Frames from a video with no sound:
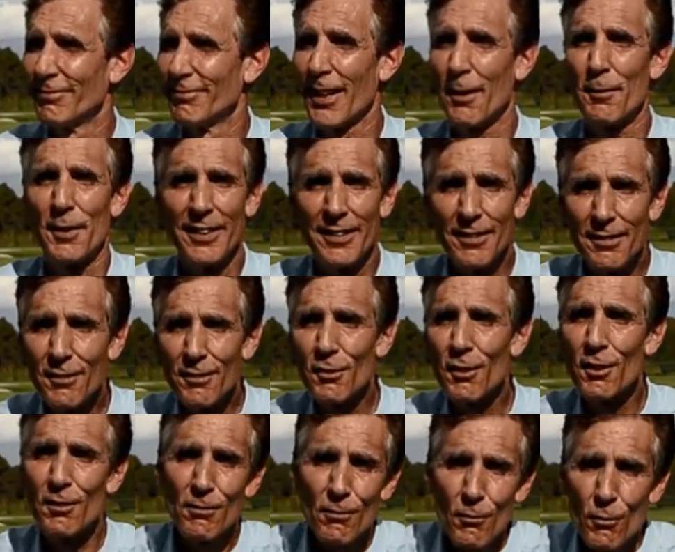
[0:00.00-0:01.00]
I mean,
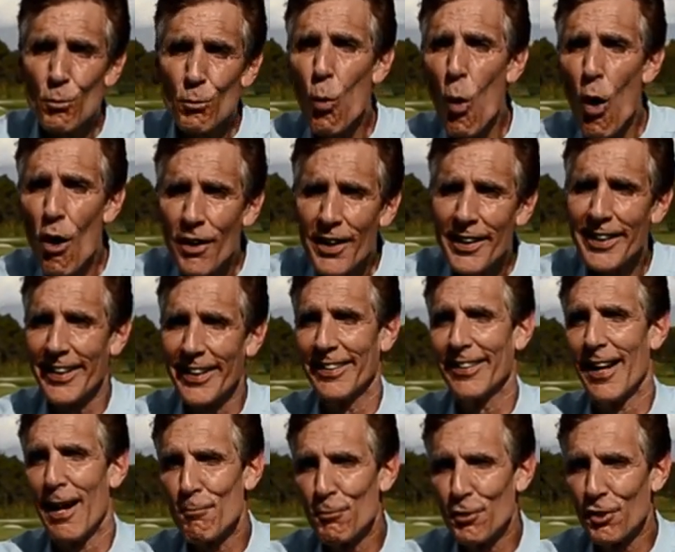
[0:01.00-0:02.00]
working it.
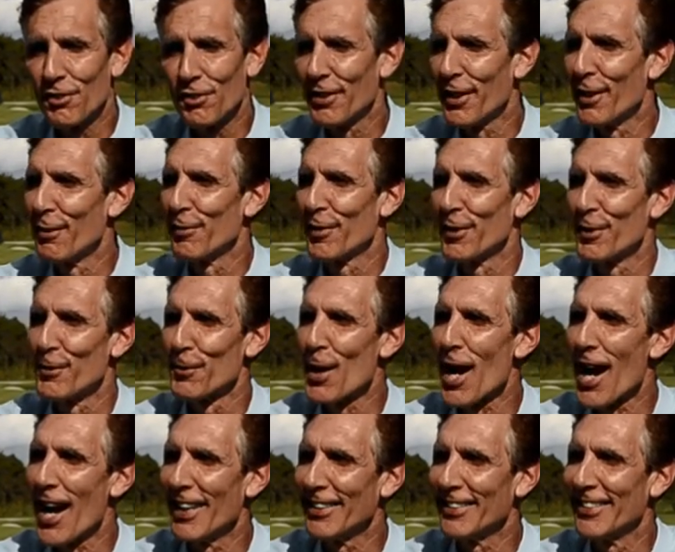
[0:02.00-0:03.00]
I'm just here for the
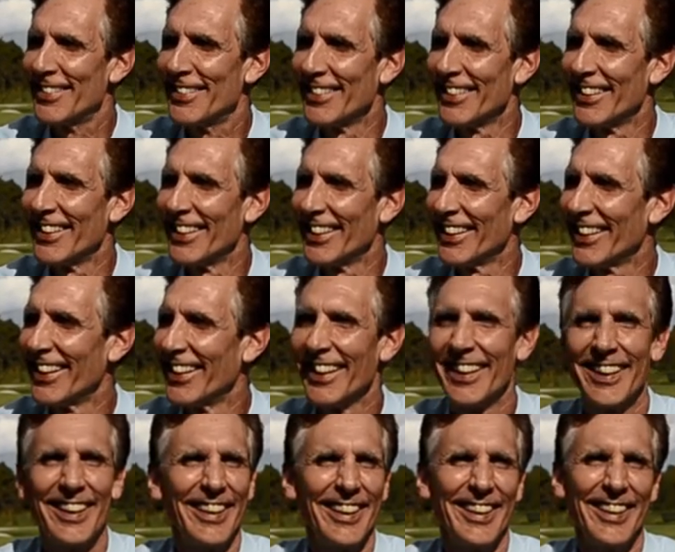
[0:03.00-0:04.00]
ride. Okay. Well,
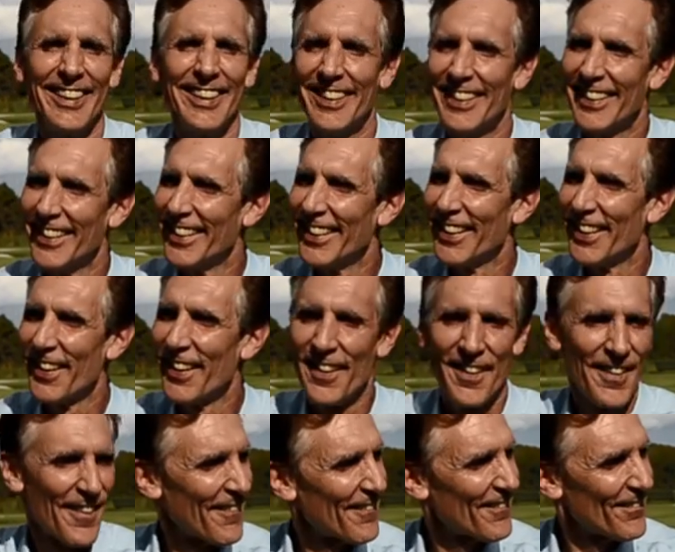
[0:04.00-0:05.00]
thank you, Sonny, for
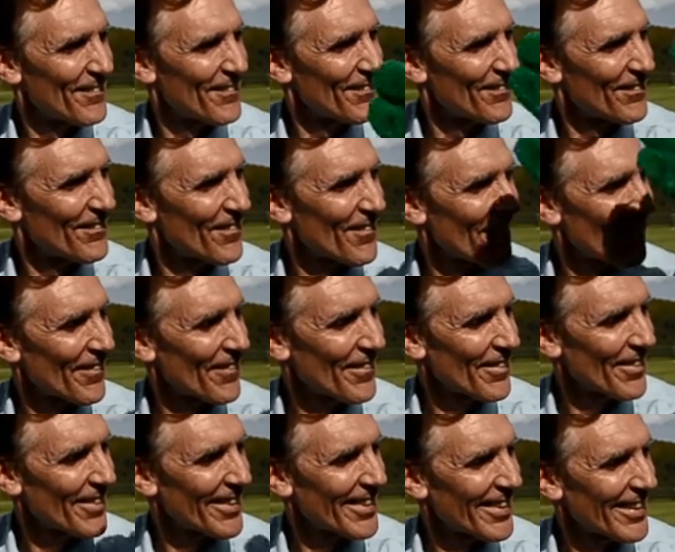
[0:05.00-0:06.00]
taking your time, and,
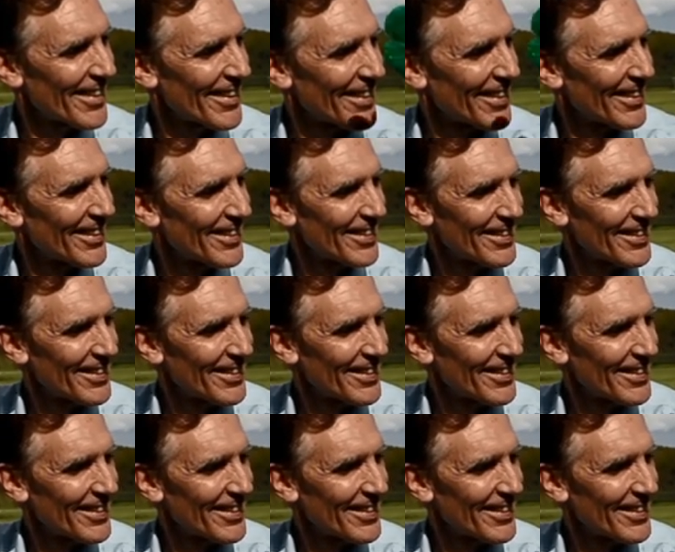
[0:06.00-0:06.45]
and thanks, Frank.